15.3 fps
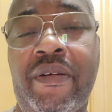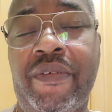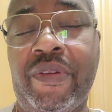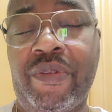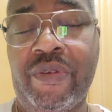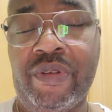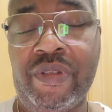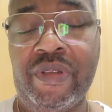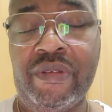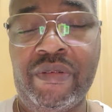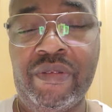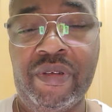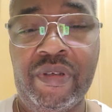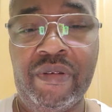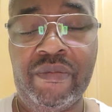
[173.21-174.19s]
Now we know that
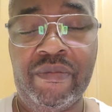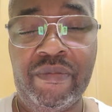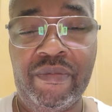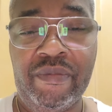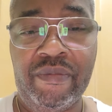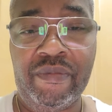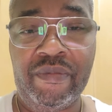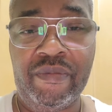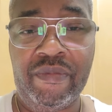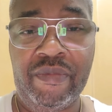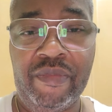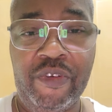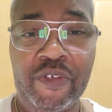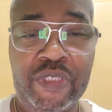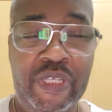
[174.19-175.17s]
the
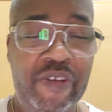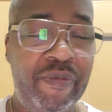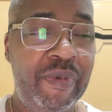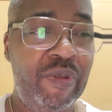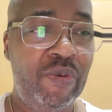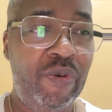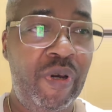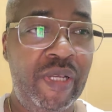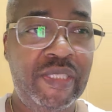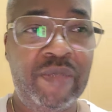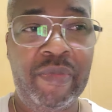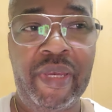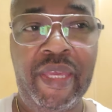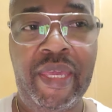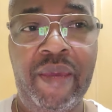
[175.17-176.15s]
U.S. government do
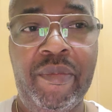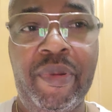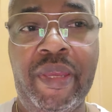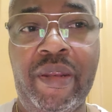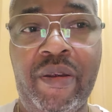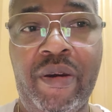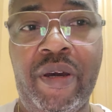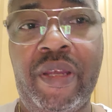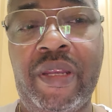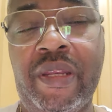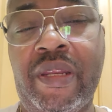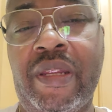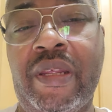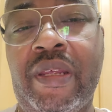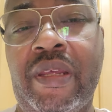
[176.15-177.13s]
hearts on mind campaign
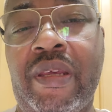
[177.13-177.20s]
on